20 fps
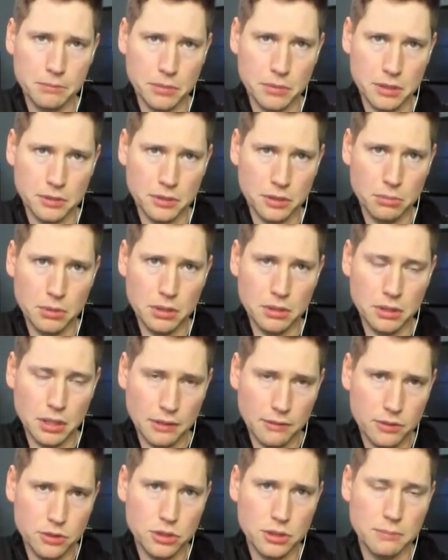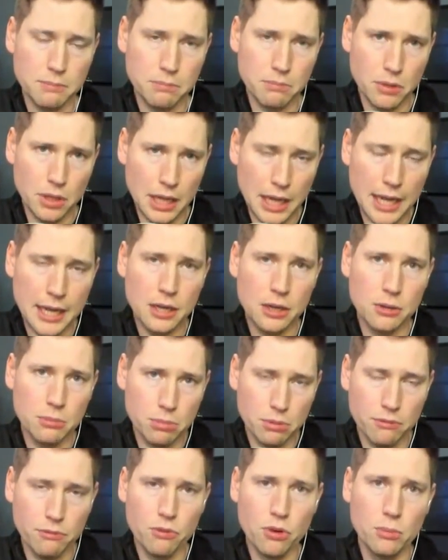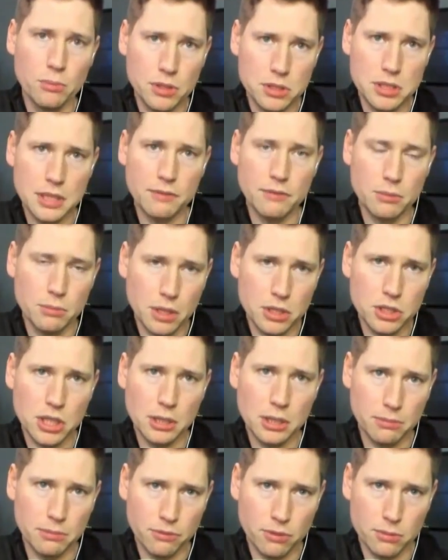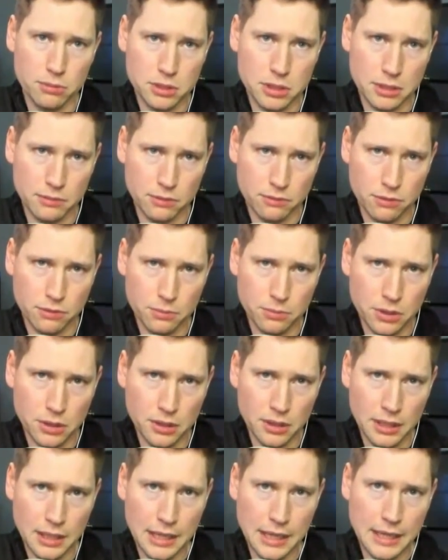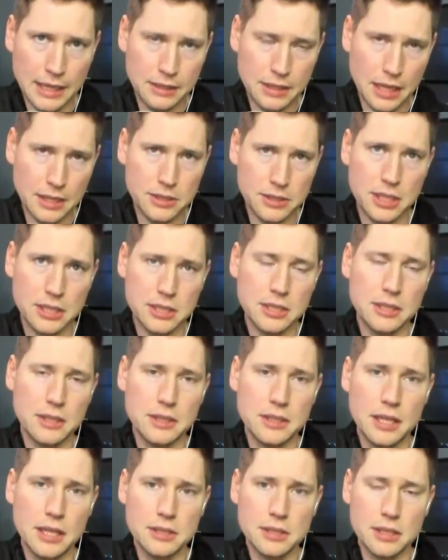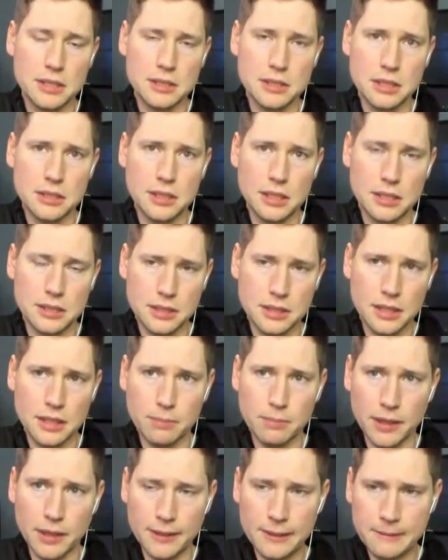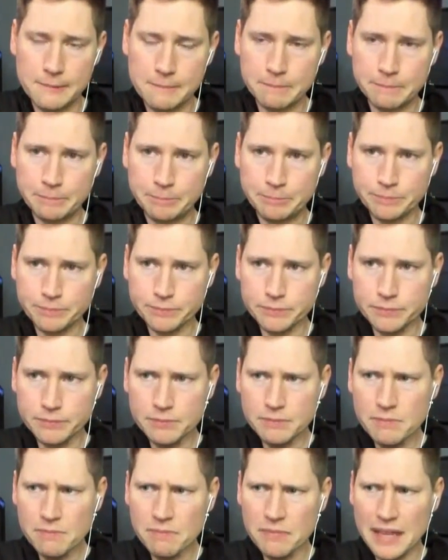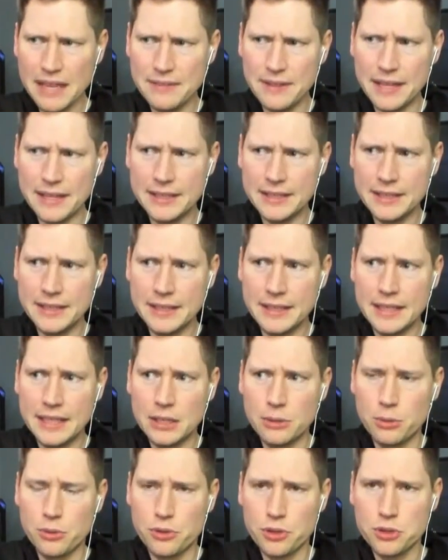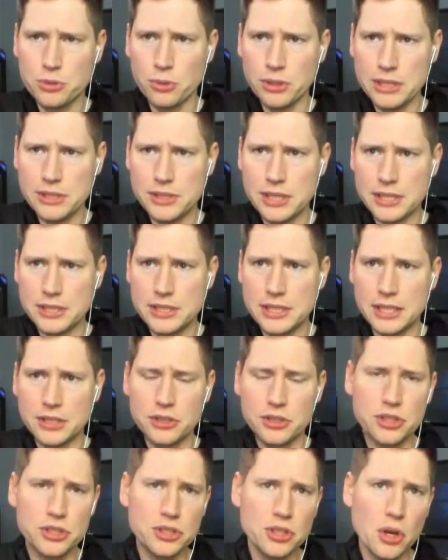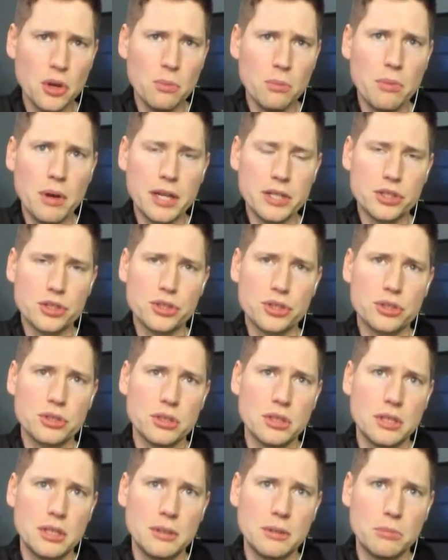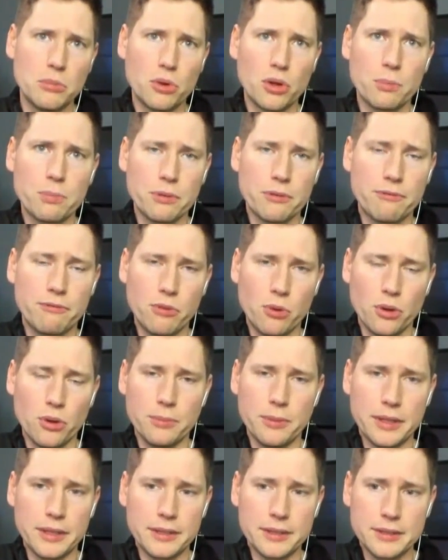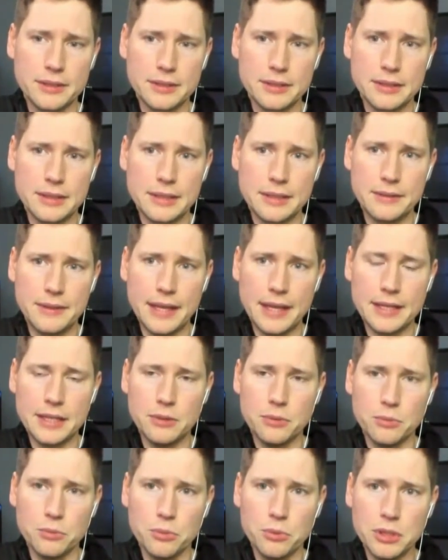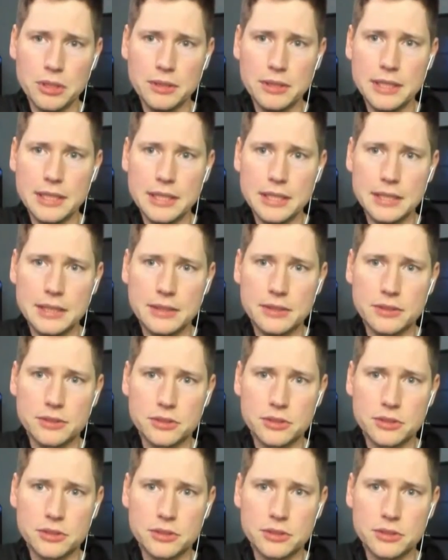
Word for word: but a little bit, obviously, higher performance level, much higher performance level from the 960 to the 1060, 6 GB. And then with the 2060, it's so much more performant that it really,